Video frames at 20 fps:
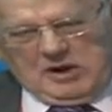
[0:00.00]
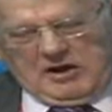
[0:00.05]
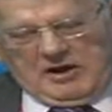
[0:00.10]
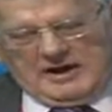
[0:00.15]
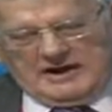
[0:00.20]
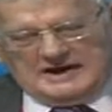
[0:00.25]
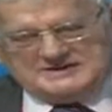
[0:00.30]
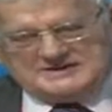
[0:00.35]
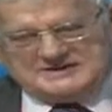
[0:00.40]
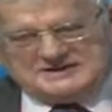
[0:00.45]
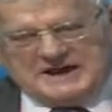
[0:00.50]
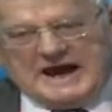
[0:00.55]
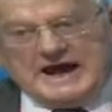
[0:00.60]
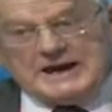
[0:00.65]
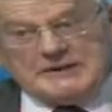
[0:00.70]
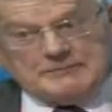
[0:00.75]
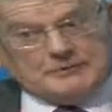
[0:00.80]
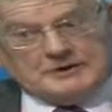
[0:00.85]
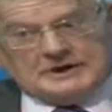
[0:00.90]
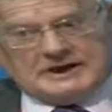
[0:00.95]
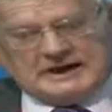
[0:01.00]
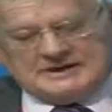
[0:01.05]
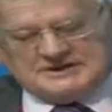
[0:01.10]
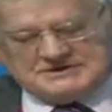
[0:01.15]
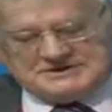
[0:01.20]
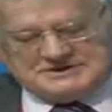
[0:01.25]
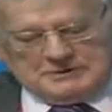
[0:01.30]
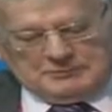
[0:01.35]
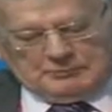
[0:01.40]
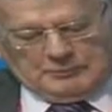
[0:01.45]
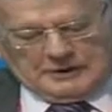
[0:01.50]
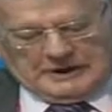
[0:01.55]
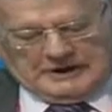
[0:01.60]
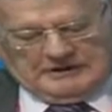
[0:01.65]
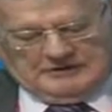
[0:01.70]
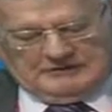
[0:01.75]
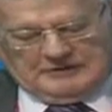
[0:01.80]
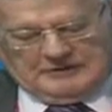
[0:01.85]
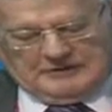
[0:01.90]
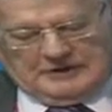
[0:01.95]
It's aimed against somebody,
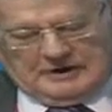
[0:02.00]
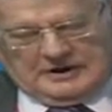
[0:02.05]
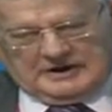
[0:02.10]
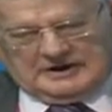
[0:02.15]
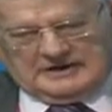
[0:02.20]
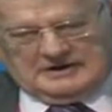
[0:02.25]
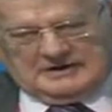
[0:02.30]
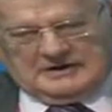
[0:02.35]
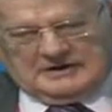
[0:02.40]
if you like.